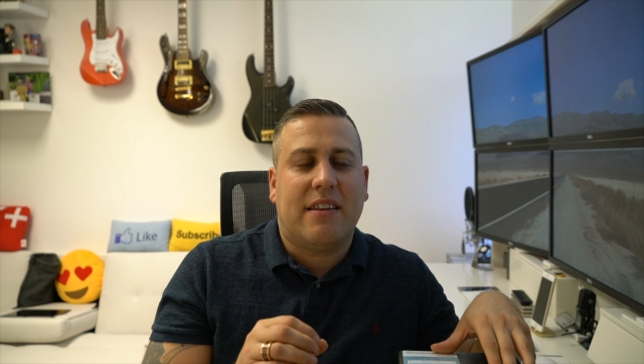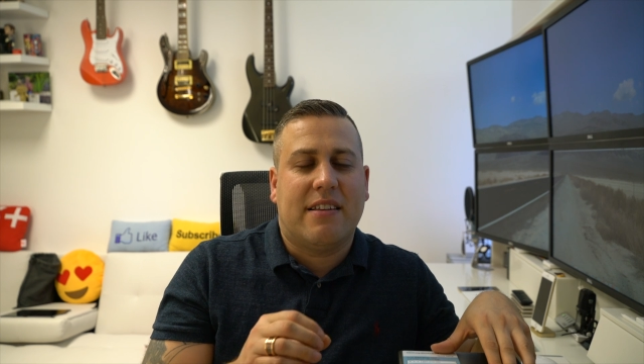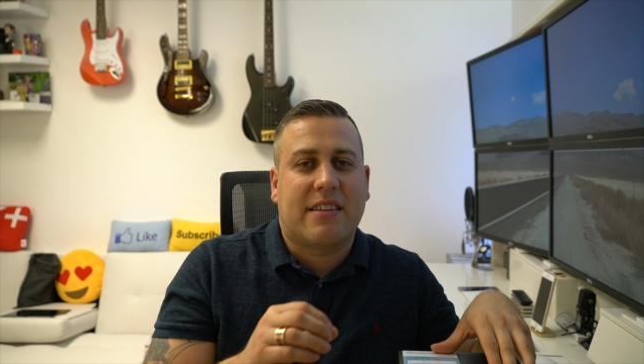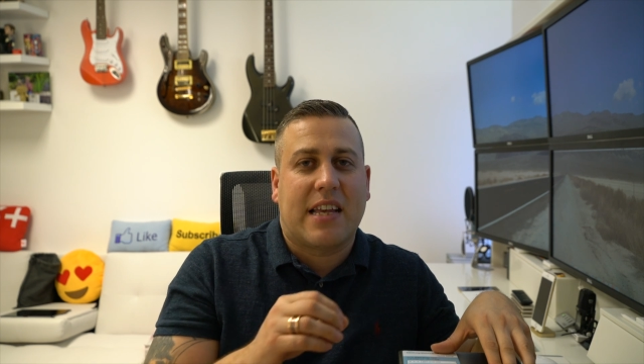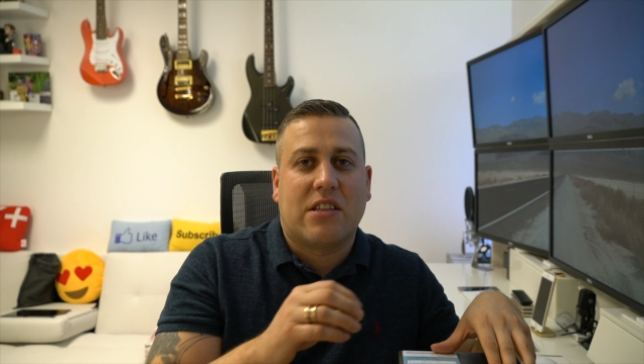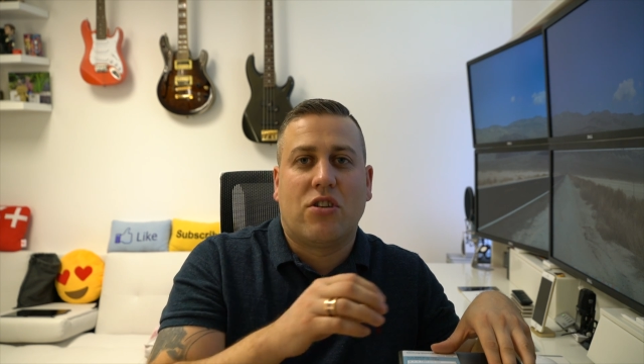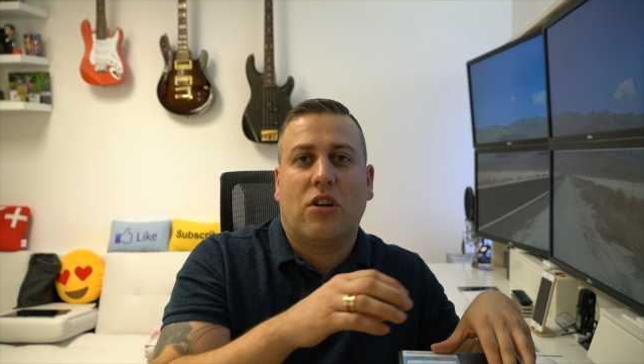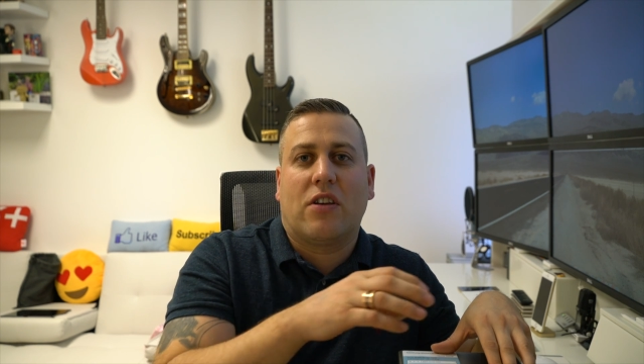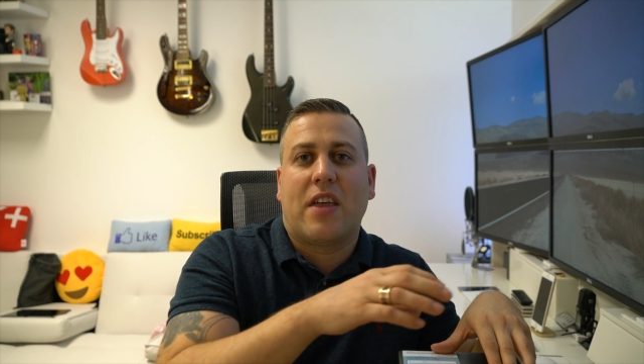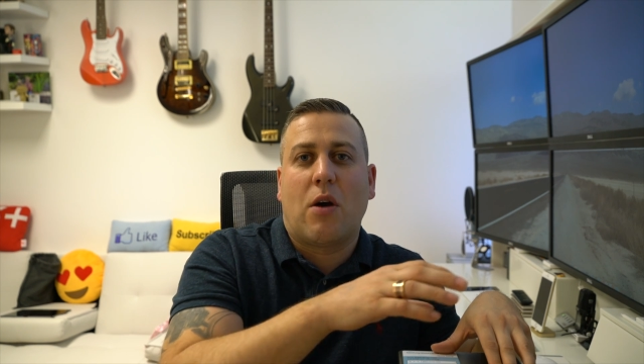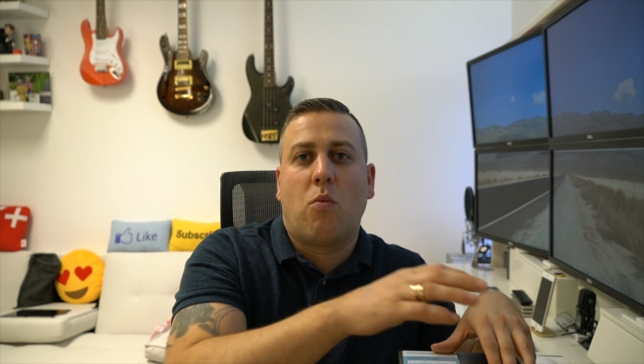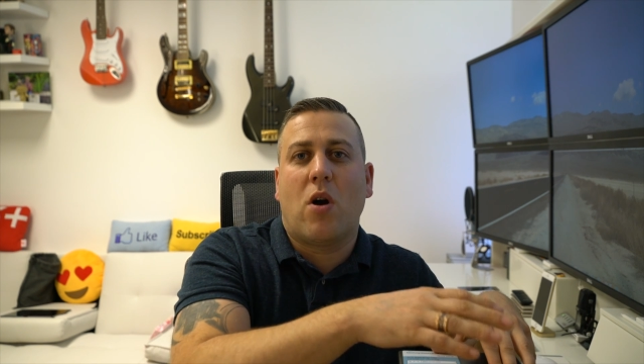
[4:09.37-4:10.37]
is they took
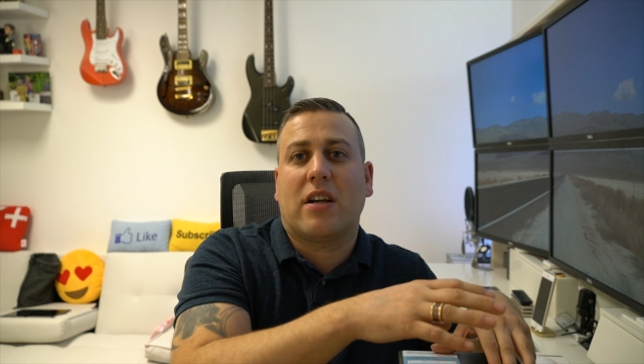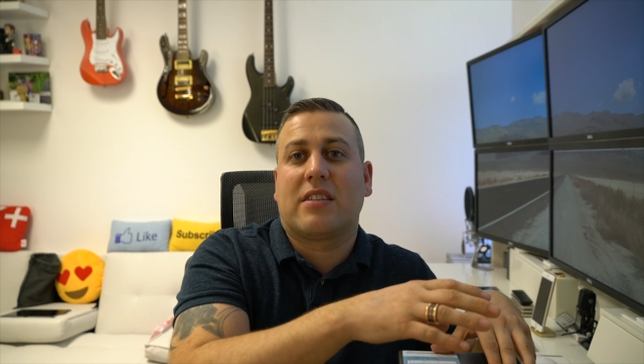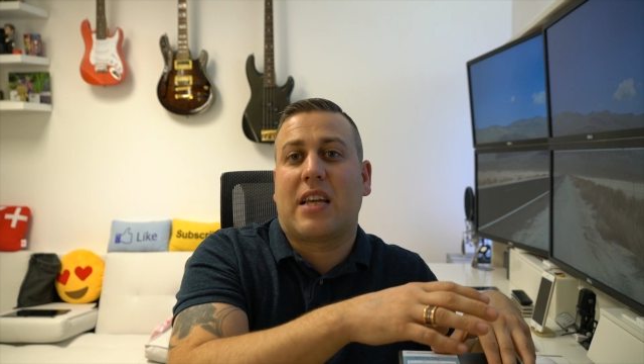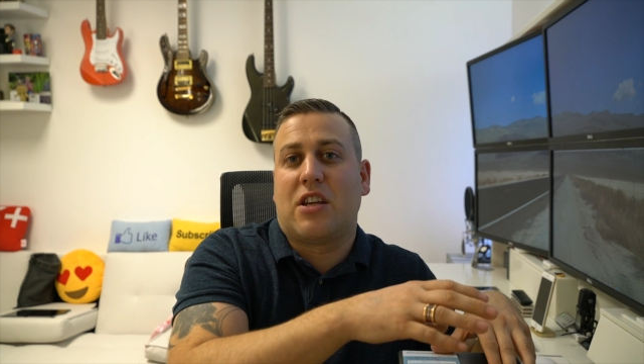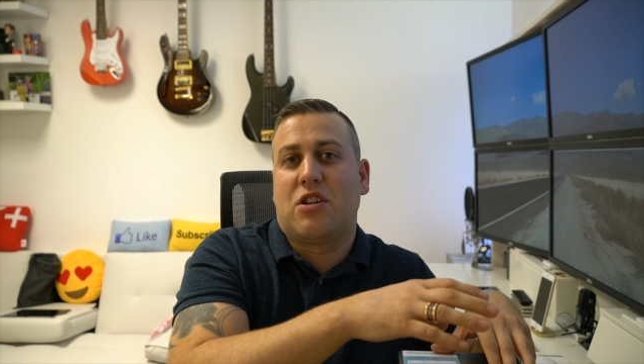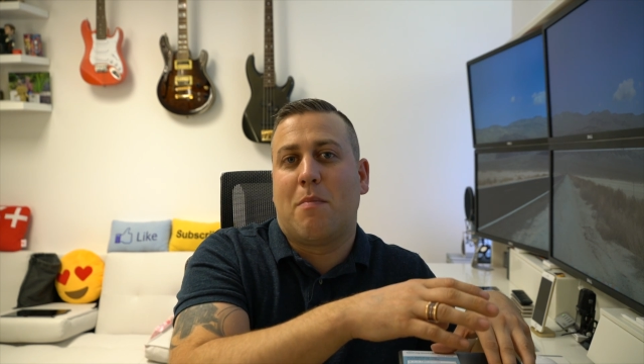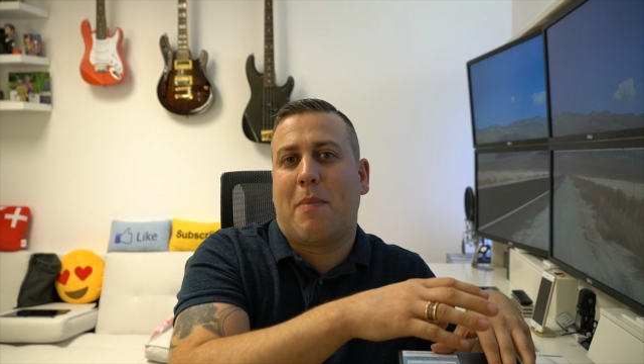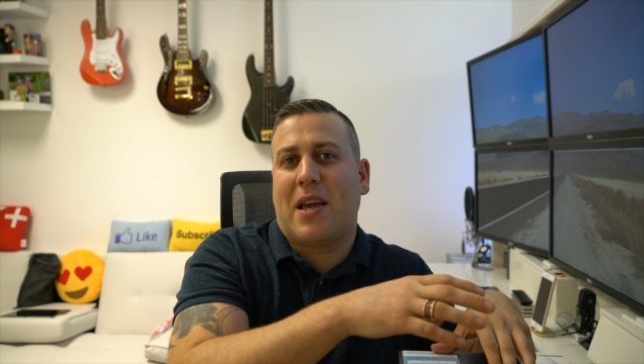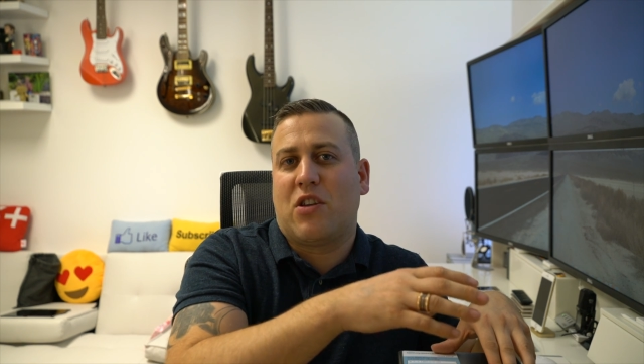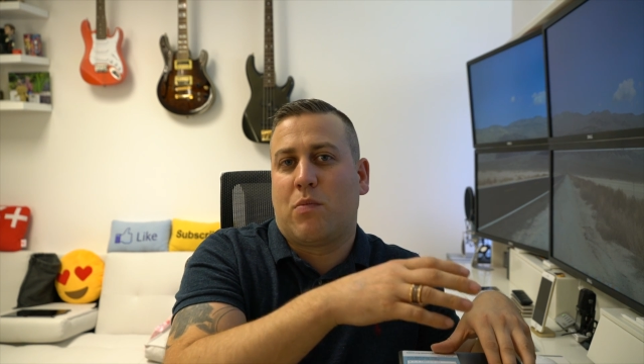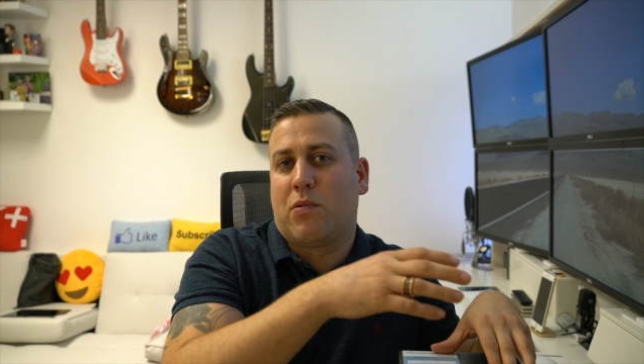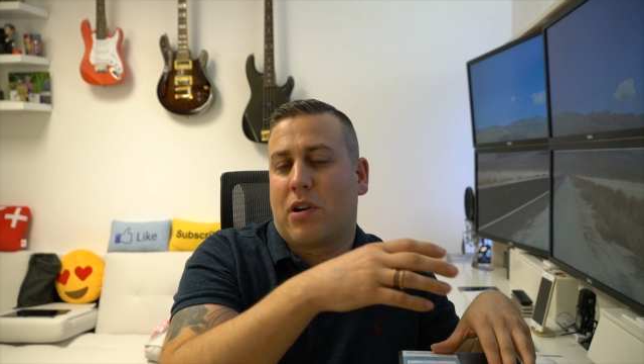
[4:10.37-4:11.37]
their
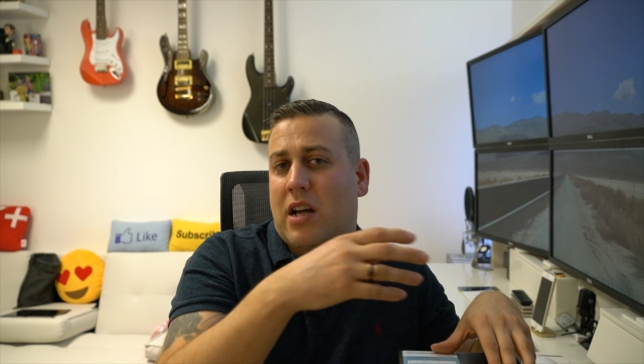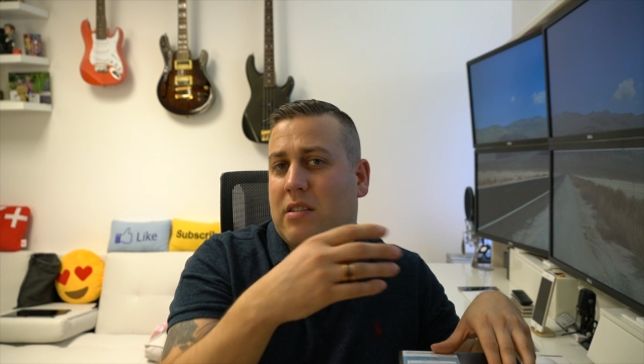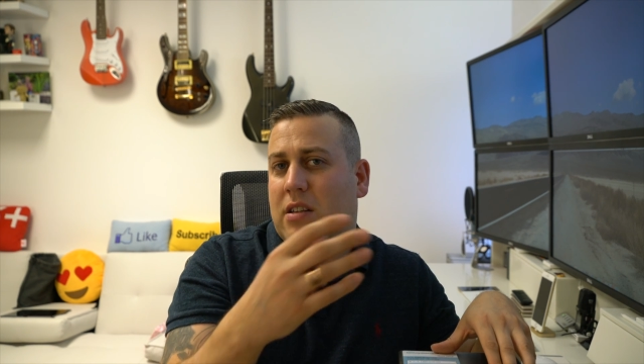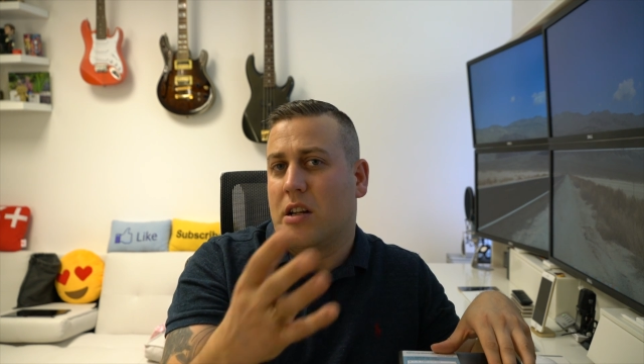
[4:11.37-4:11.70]
workstation-based products,